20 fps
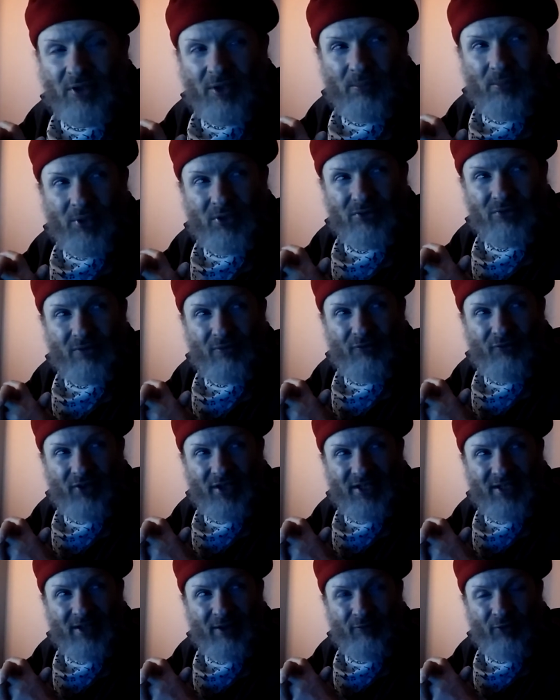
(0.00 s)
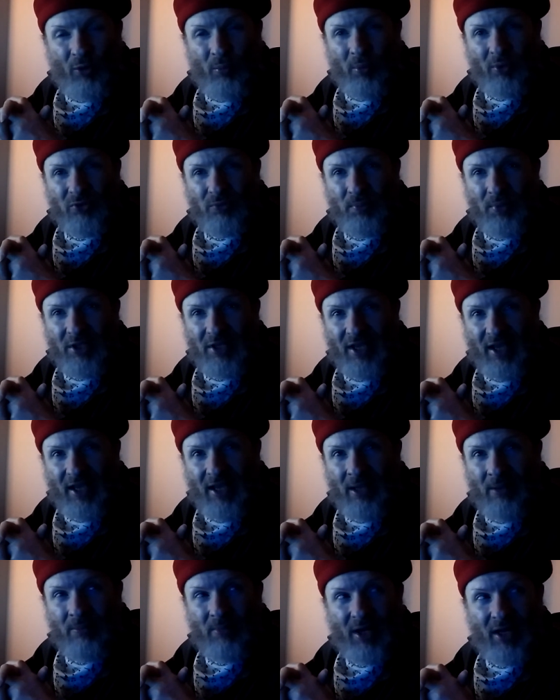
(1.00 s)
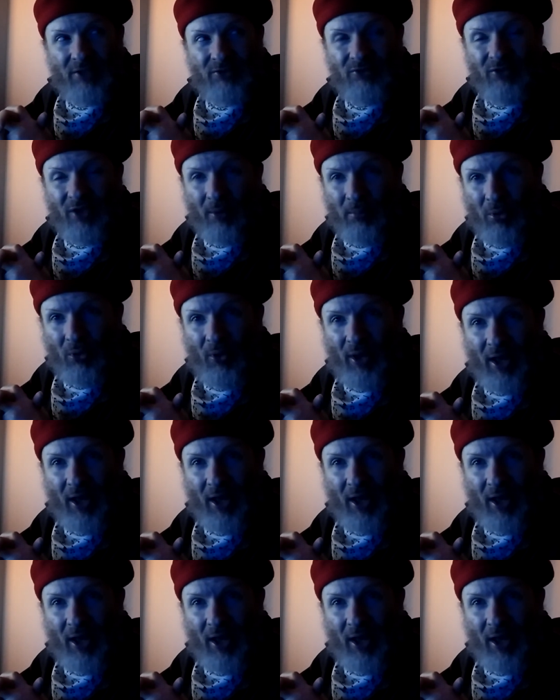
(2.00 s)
and the Beast, funny enough, almost became a double